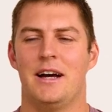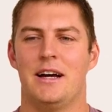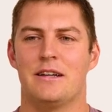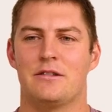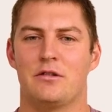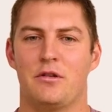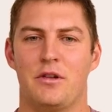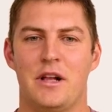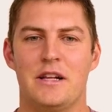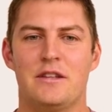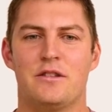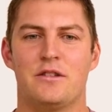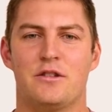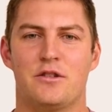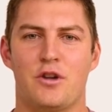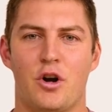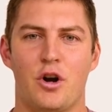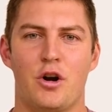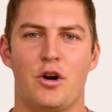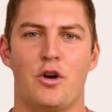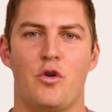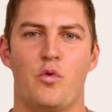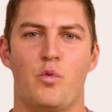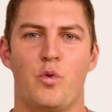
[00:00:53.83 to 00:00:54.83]
So let's
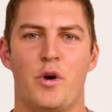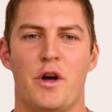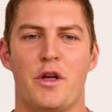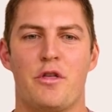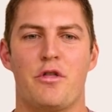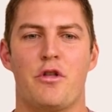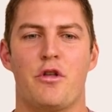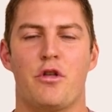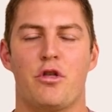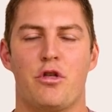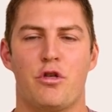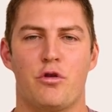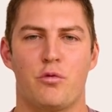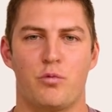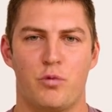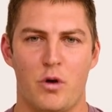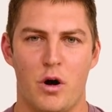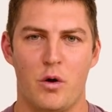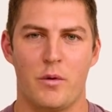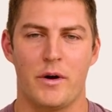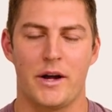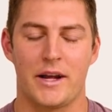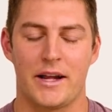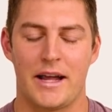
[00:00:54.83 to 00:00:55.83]
start with
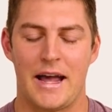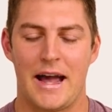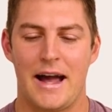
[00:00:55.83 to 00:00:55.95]
throwing.